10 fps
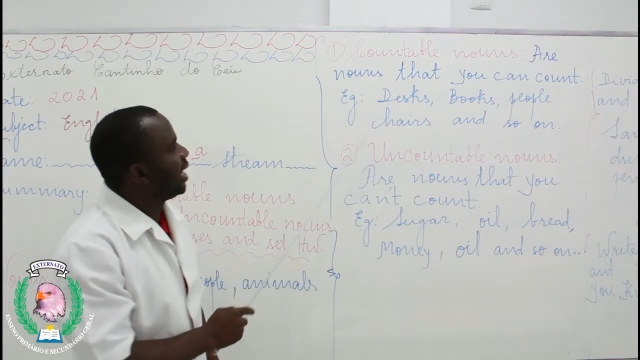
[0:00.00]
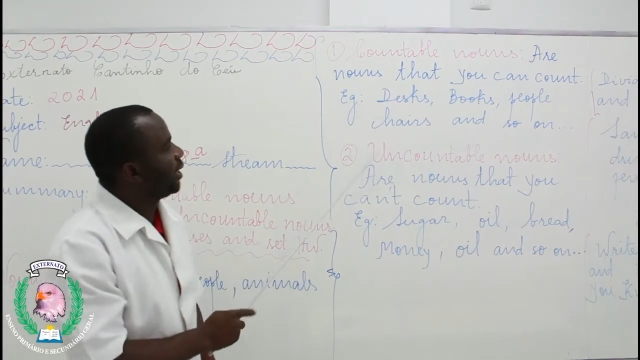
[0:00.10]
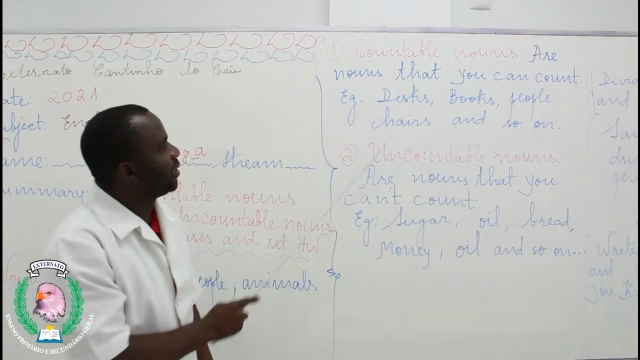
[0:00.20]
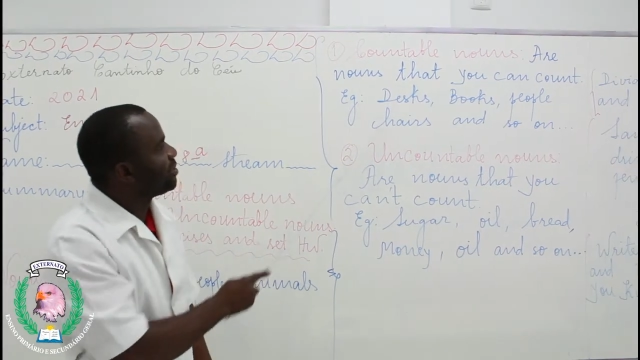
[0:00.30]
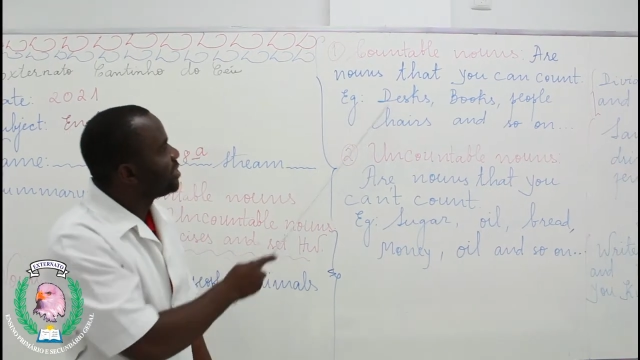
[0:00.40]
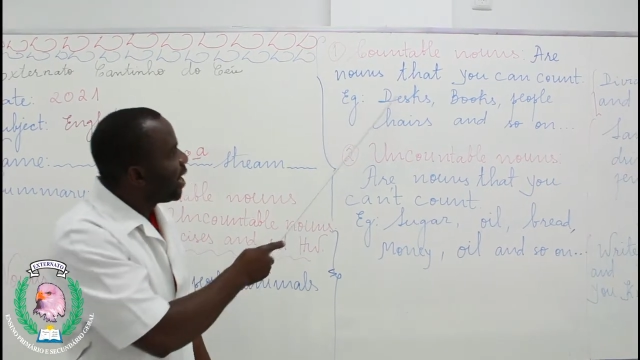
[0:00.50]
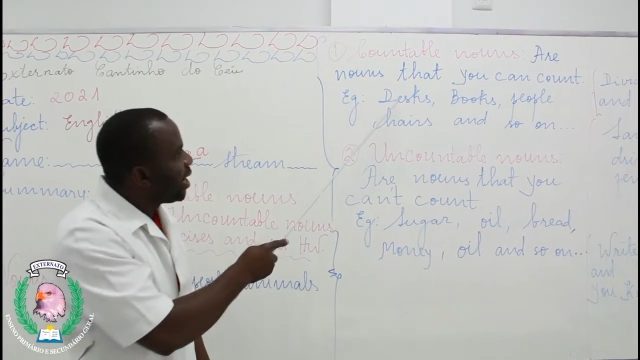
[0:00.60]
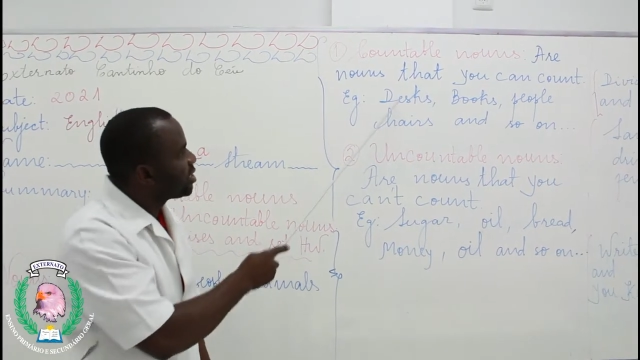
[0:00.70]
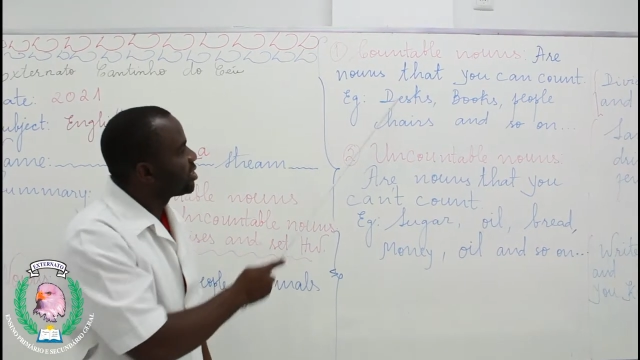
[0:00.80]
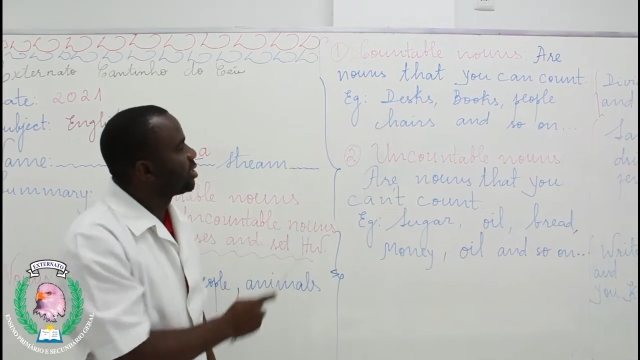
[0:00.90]
like
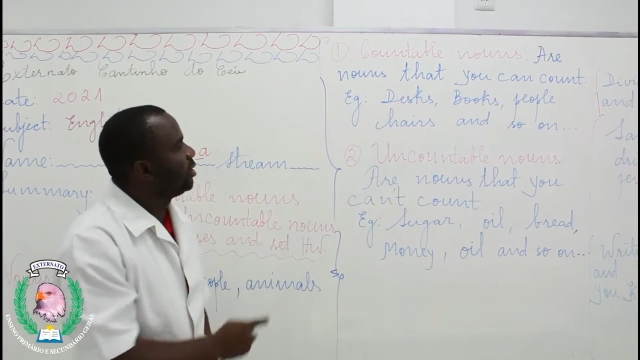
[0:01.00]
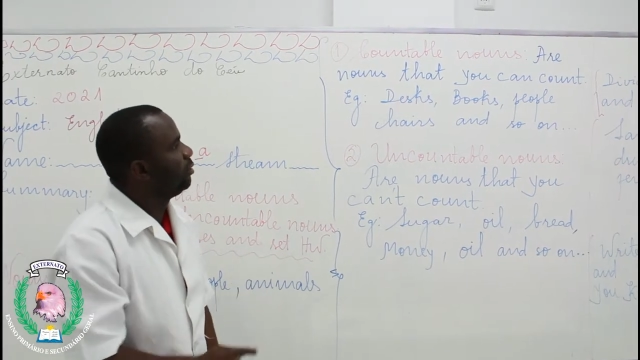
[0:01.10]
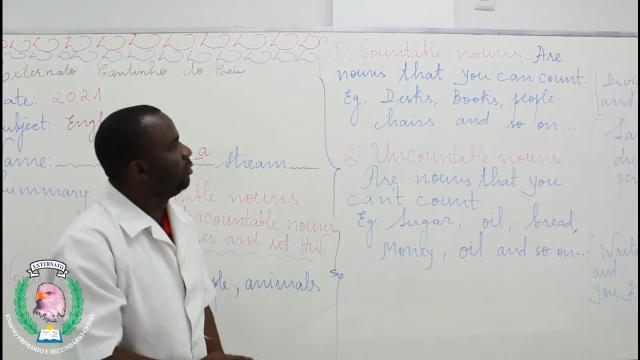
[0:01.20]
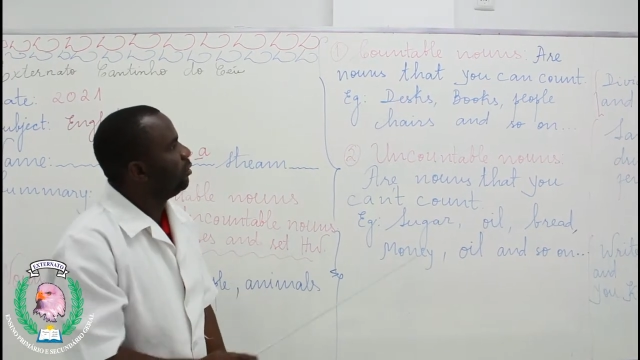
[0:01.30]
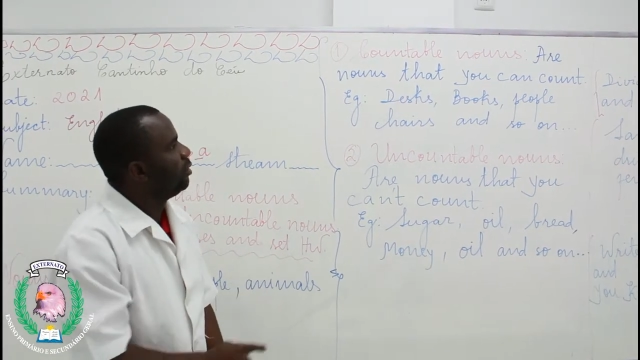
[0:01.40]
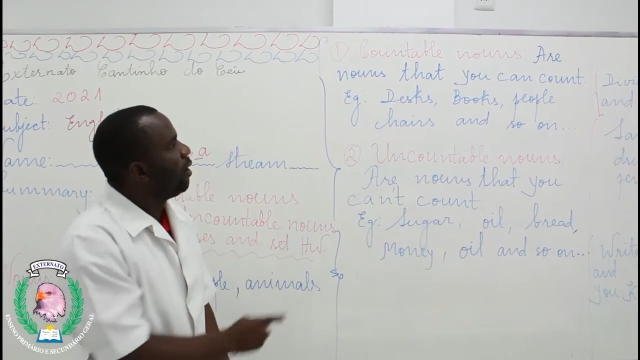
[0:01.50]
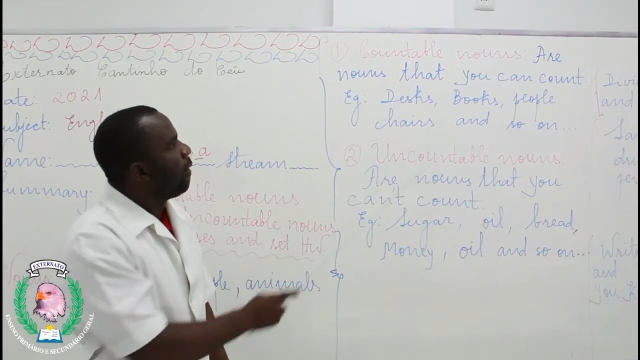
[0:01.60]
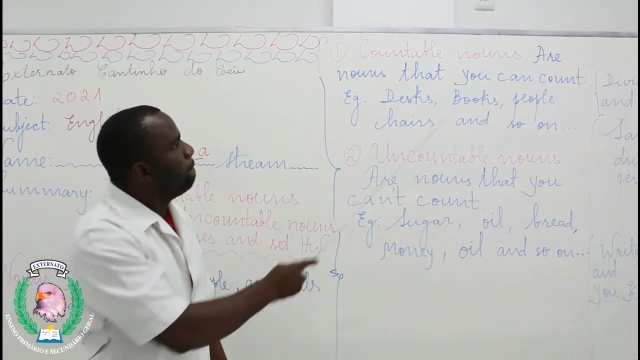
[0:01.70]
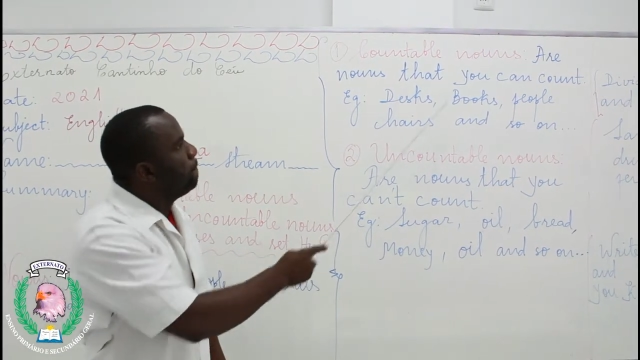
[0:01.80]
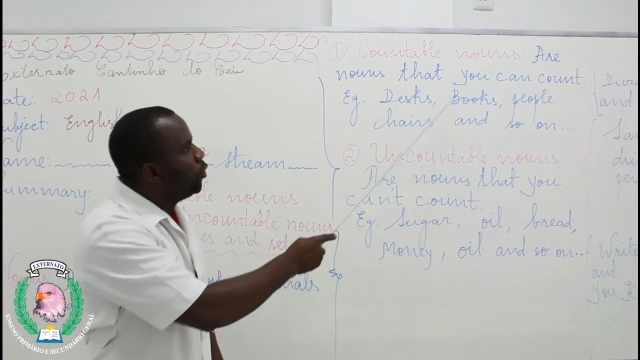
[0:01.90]
desk,
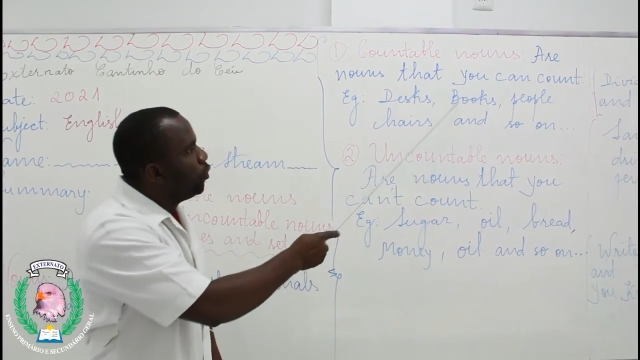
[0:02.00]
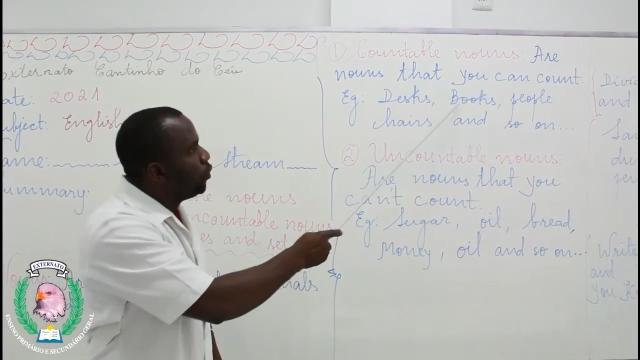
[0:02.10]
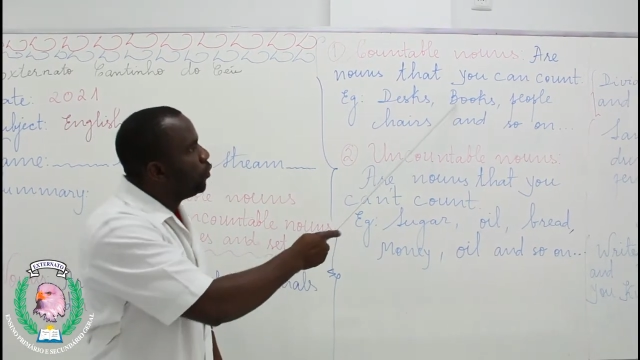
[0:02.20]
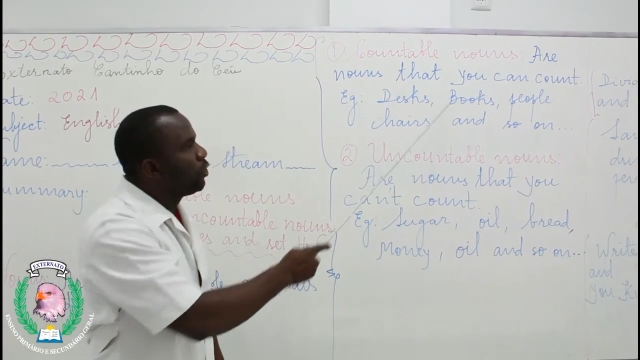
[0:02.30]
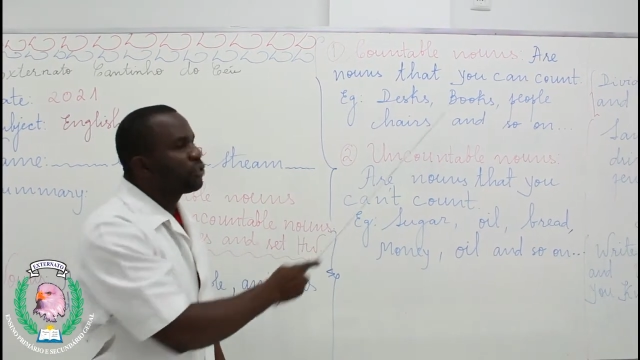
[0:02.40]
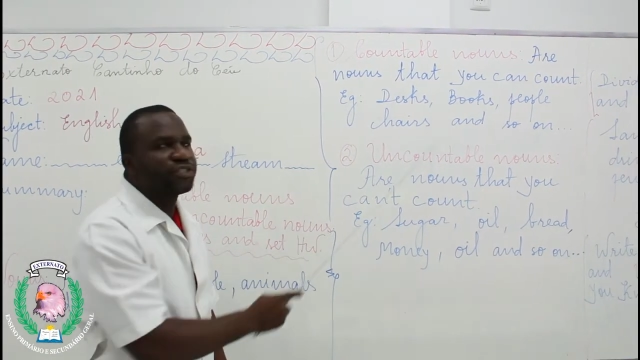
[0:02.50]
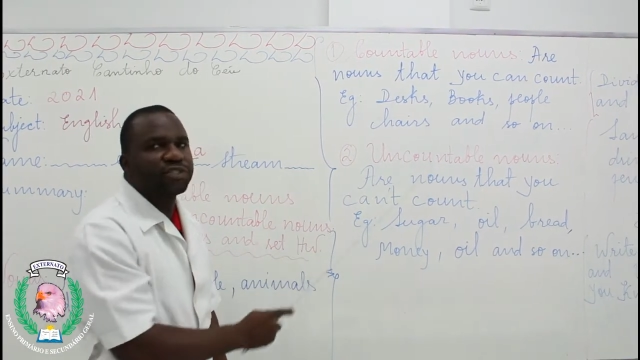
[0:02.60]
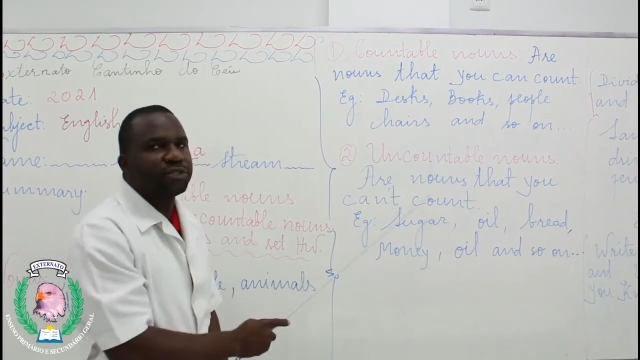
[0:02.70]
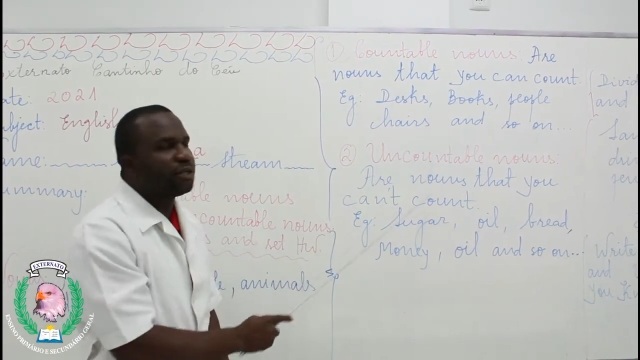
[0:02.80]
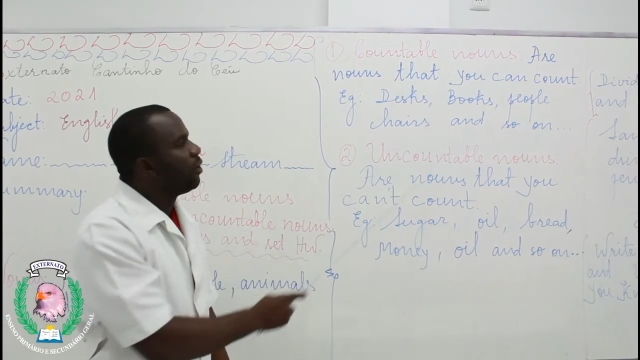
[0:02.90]

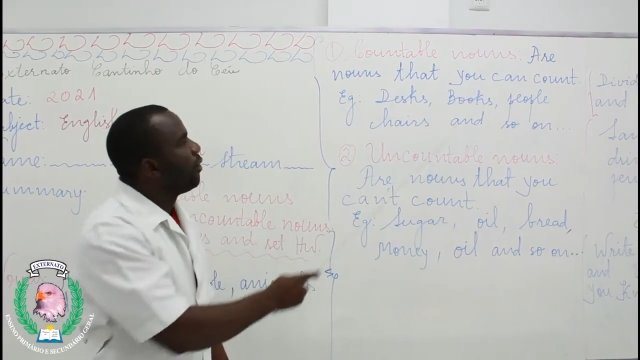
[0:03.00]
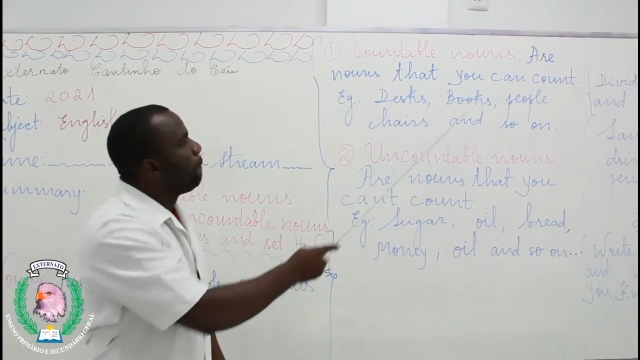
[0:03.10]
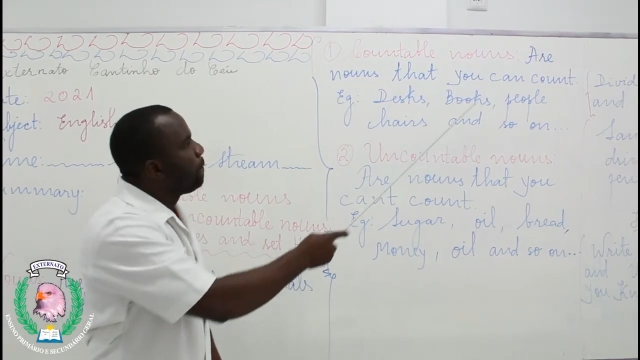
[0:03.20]
books,